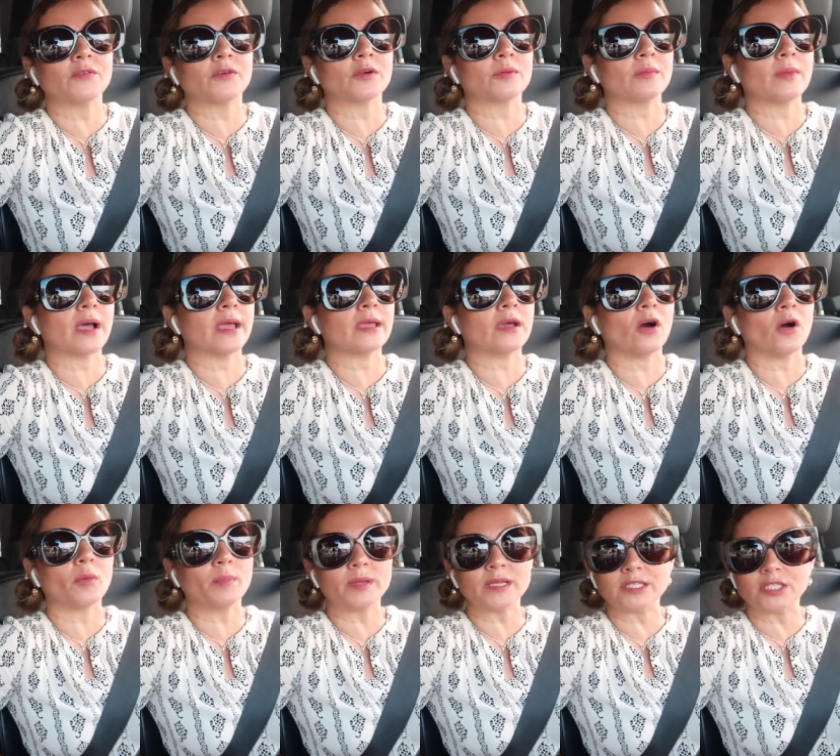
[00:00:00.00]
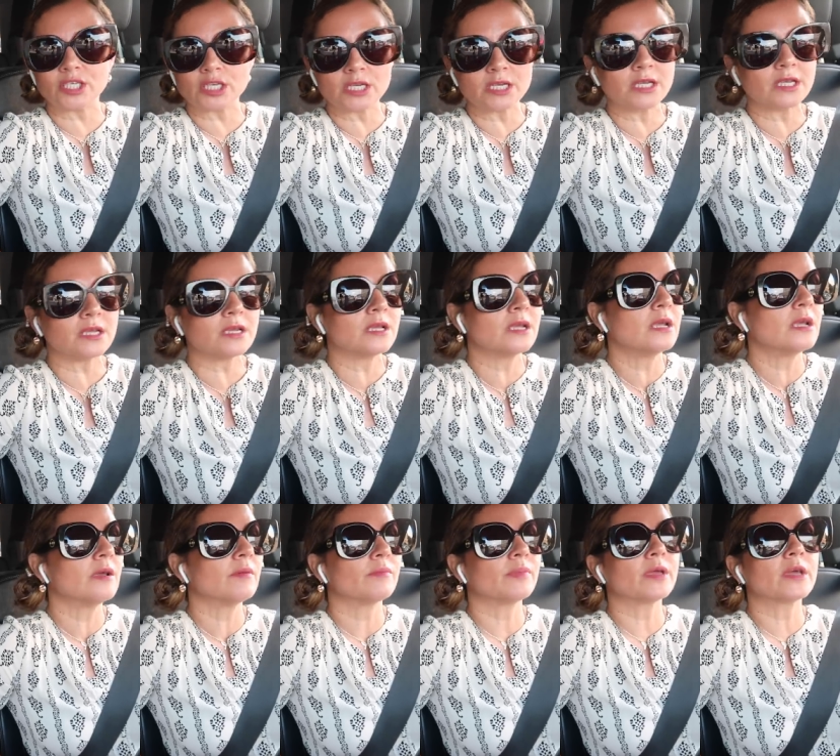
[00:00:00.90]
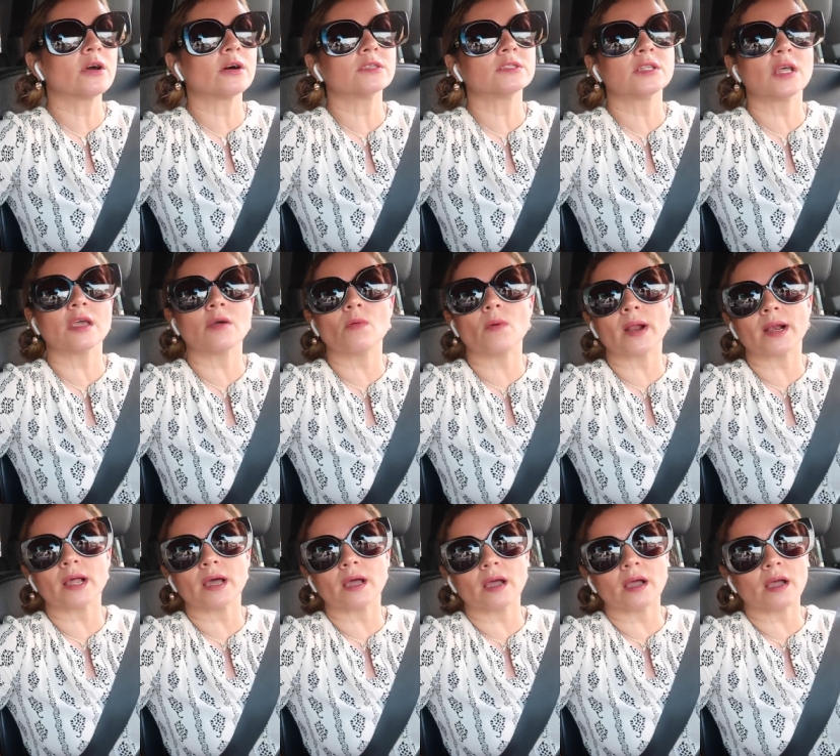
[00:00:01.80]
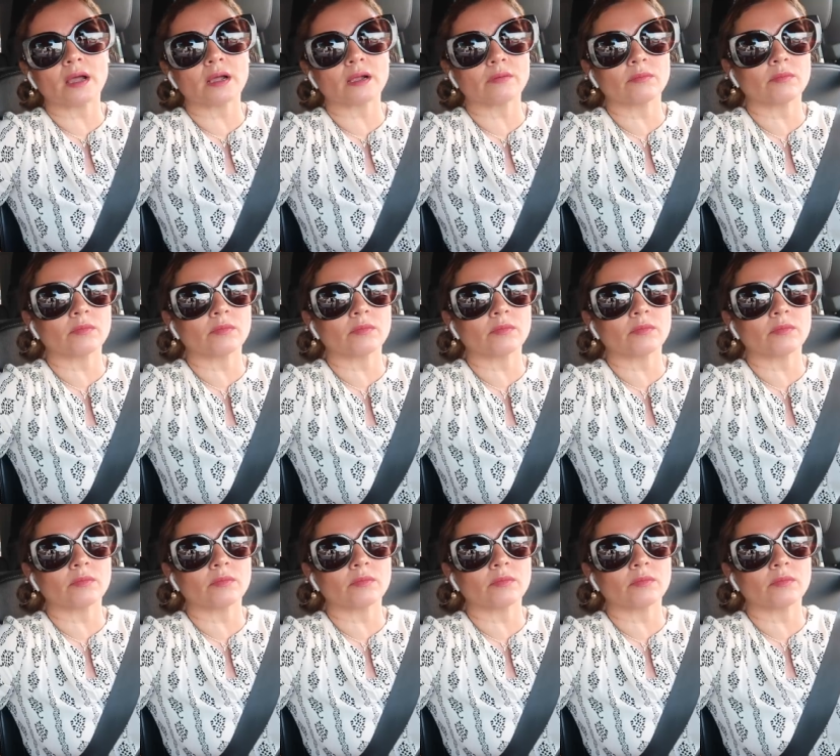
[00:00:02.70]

for my obg because they wanna